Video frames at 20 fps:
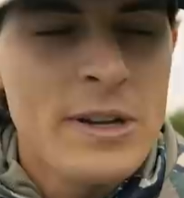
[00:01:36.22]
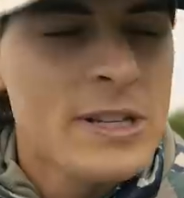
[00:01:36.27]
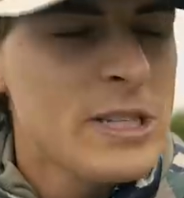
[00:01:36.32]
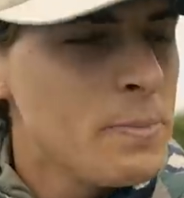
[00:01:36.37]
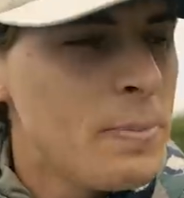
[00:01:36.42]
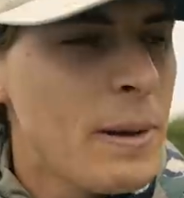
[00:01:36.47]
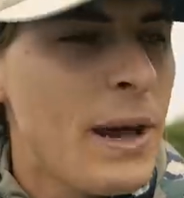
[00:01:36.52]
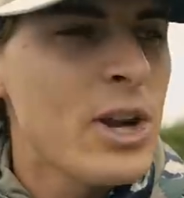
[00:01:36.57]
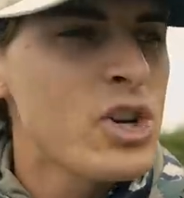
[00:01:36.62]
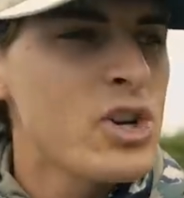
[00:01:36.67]

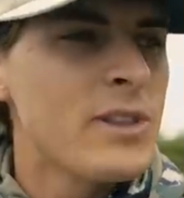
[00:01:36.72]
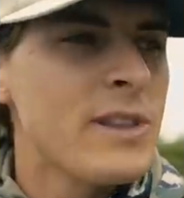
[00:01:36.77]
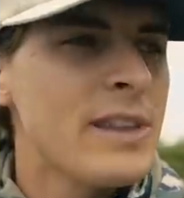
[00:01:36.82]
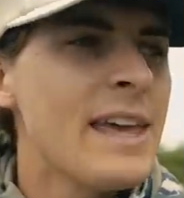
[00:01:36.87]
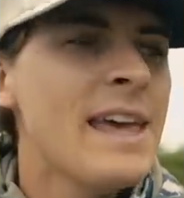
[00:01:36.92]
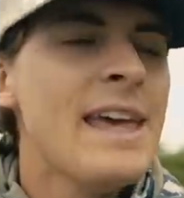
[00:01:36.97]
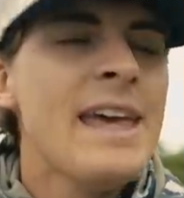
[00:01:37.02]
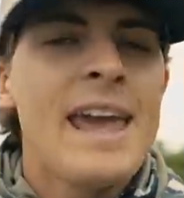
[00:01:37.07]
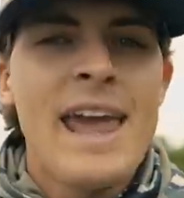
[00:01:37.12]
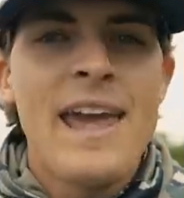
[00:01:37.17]

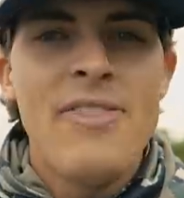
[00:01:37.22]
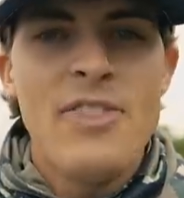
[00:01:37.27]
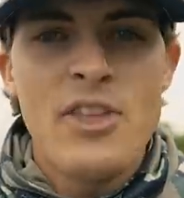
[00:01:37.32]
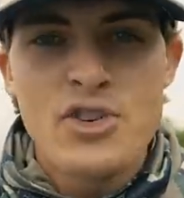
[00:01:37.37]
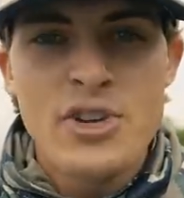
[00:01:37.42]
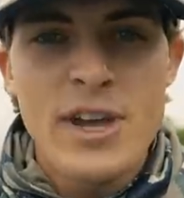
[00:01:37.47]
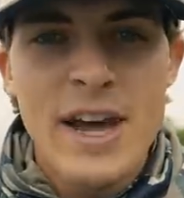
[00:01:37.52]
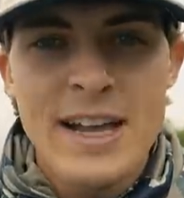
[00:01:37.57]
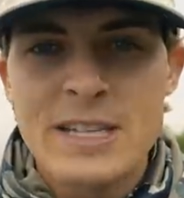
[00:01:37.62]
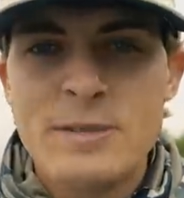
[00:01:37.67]
especially in the
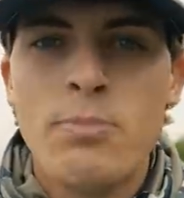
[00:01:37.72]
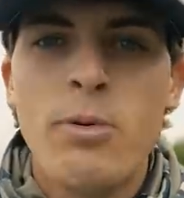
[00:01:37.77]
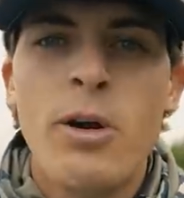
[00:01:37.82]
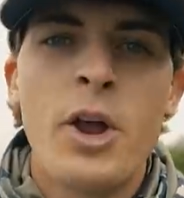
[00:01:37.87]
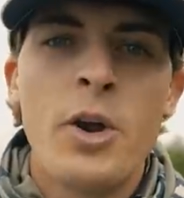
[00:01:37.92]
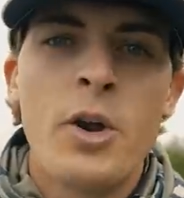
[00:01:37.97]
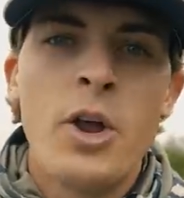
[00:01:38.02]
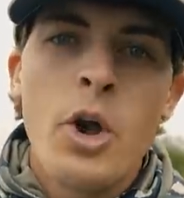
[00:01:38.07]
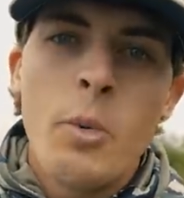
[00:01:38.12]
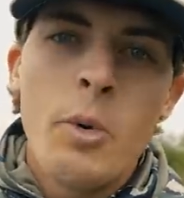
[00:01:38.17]
shad
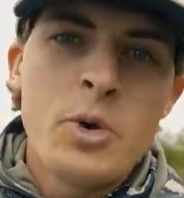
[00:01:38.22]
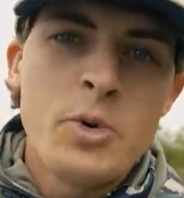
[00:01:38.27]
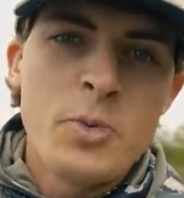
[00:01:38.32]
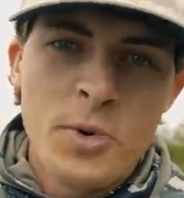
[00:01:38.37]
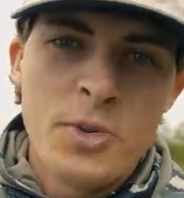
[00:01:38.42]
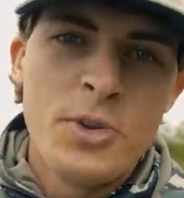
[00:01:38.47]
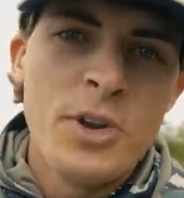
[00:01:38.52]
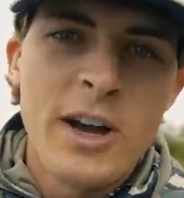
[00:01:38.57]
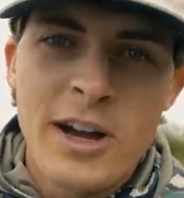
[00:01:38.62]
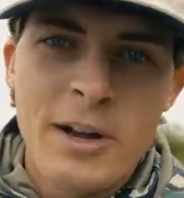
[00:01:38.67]
spawn, which
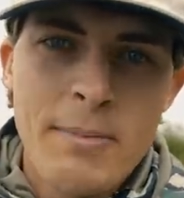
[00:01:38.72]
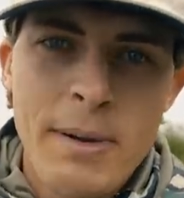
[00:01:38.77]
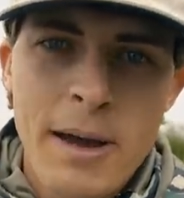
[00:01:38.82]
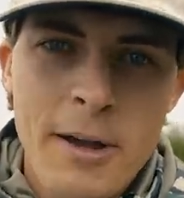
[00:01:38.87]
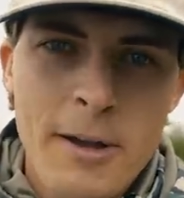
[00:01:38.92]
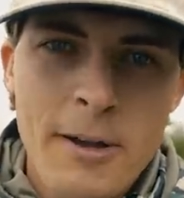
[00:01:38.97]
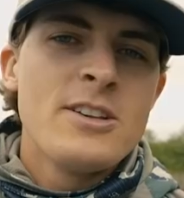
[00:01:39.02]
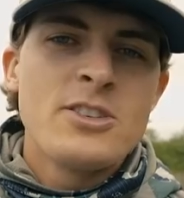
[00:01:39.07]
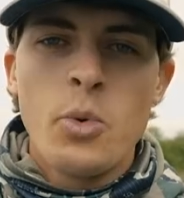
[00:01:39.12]
we'll talk about.